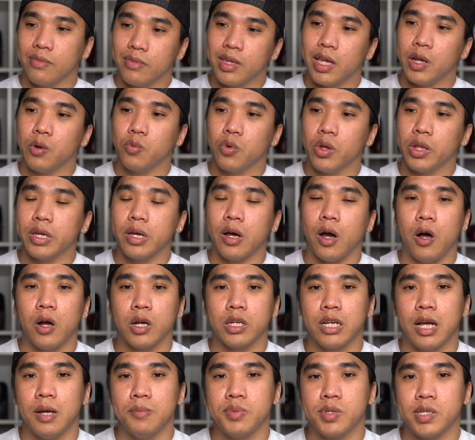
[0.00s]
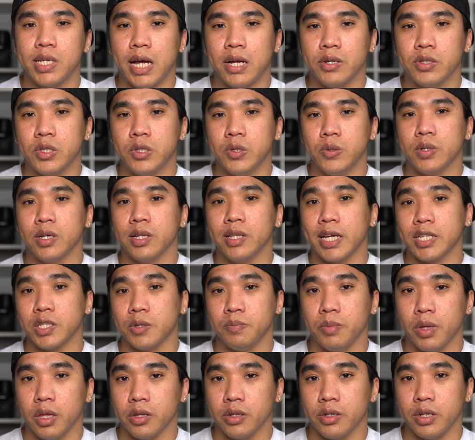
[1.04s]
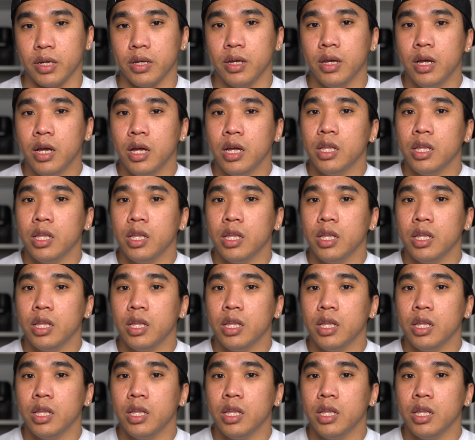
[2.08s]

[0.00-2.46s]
it really all comes down to collectability.